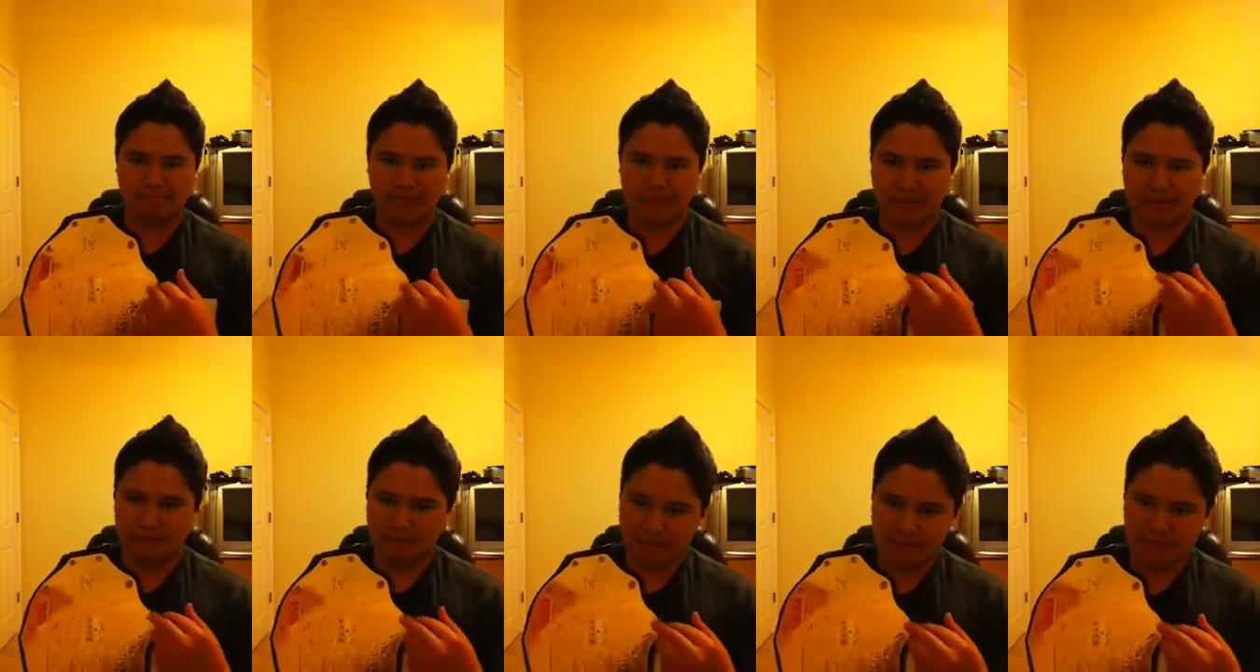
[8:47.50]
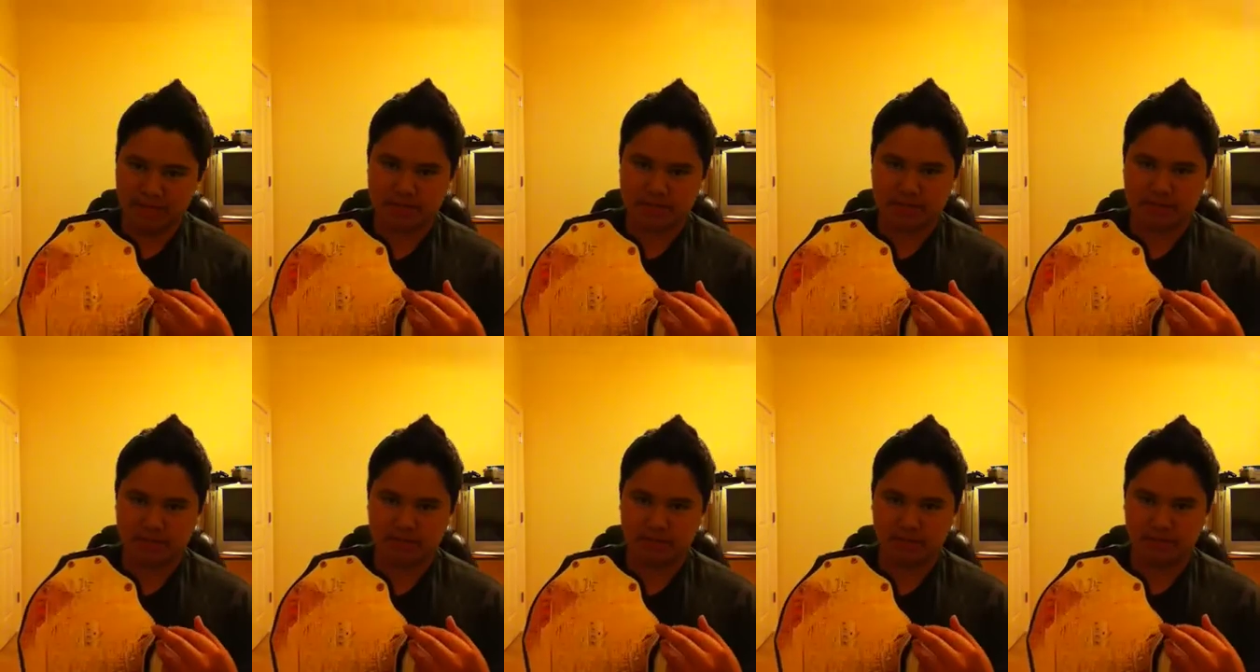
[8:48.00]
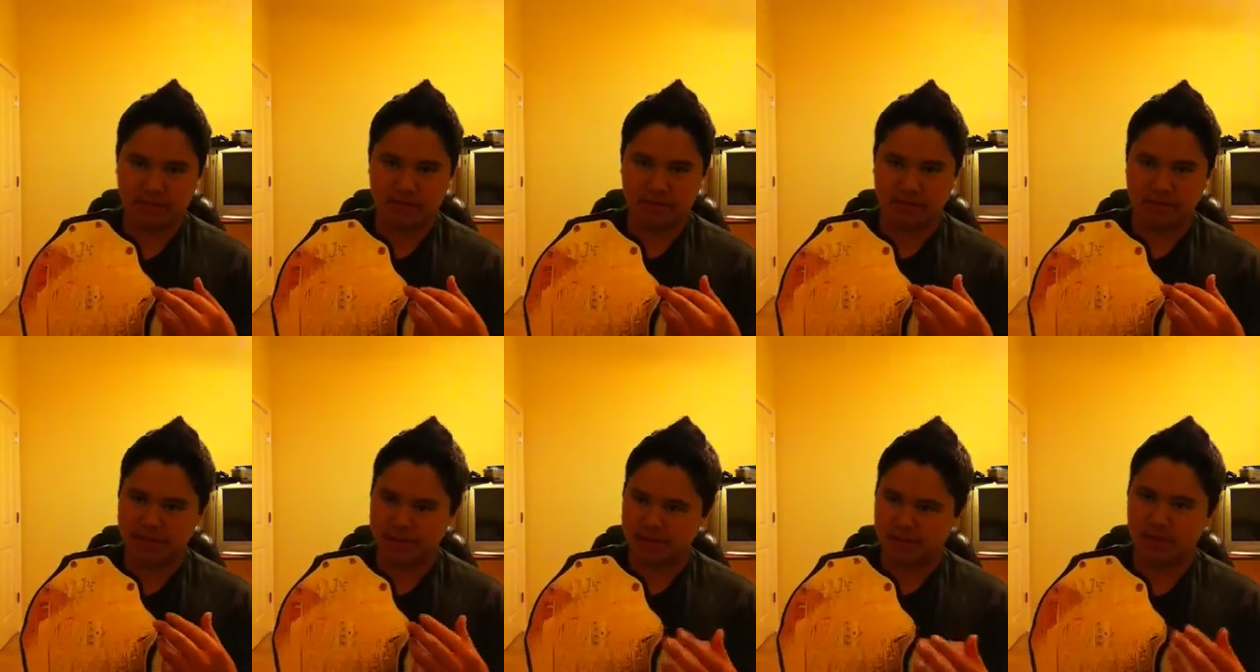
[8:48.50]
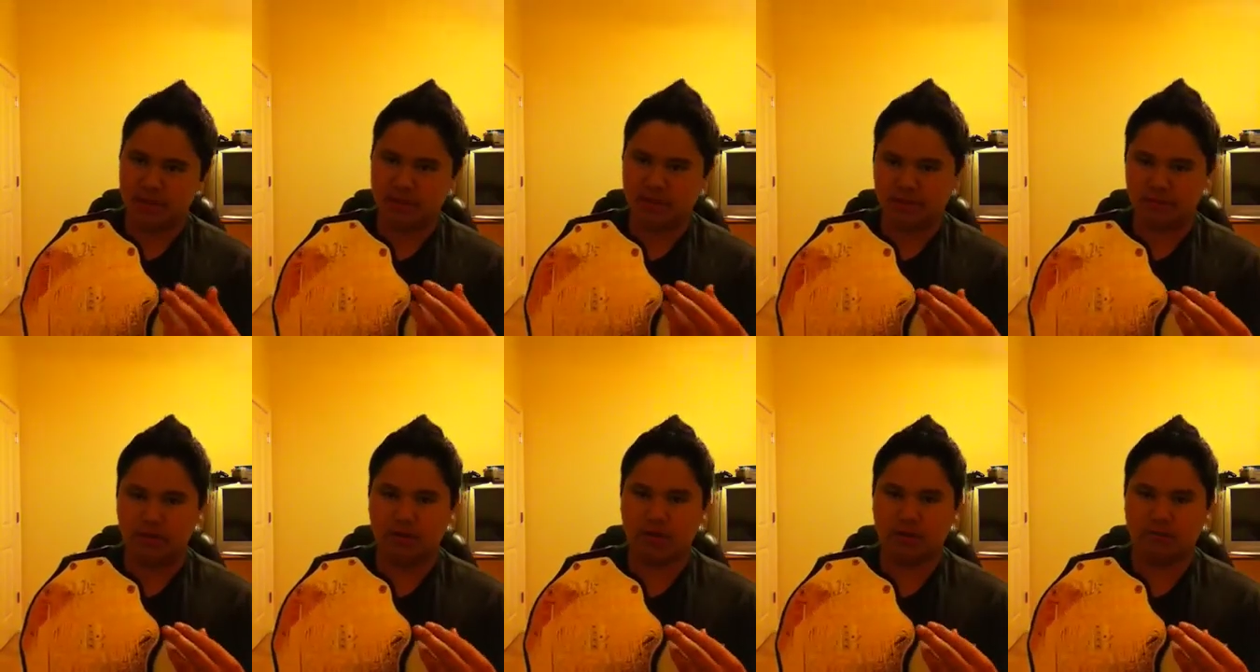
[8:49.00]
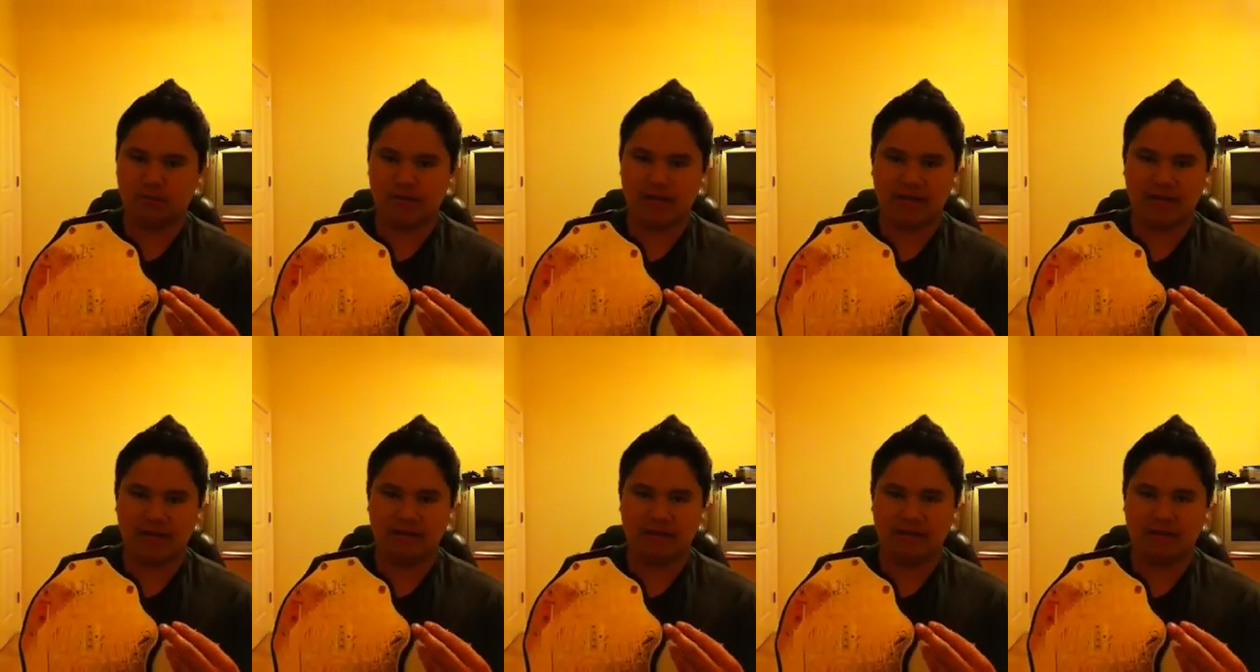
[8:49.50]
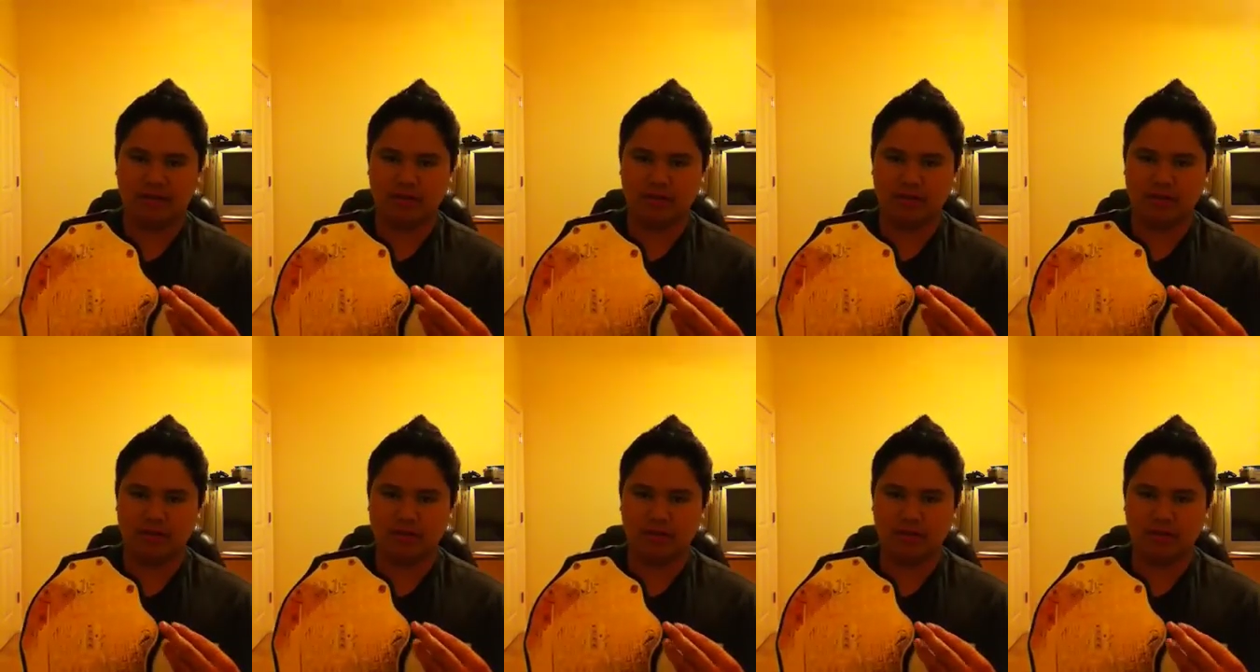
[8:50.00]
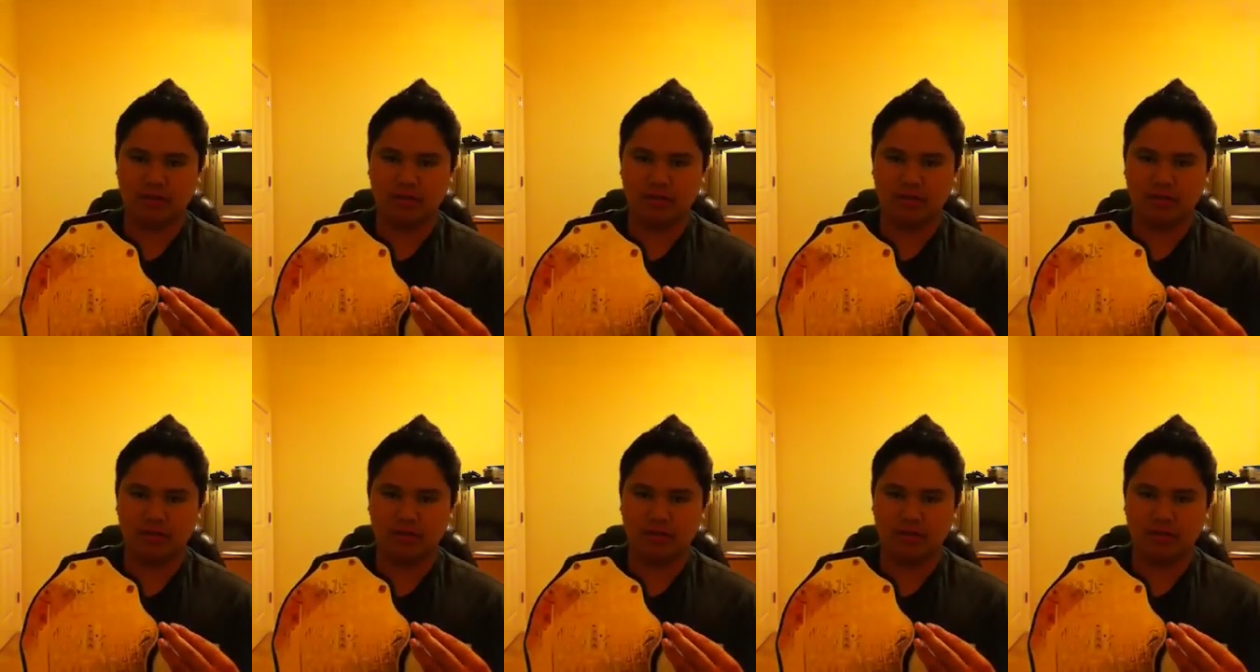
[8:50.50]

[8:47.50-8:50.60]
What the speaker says: And Mitch, you know the problem I have with you.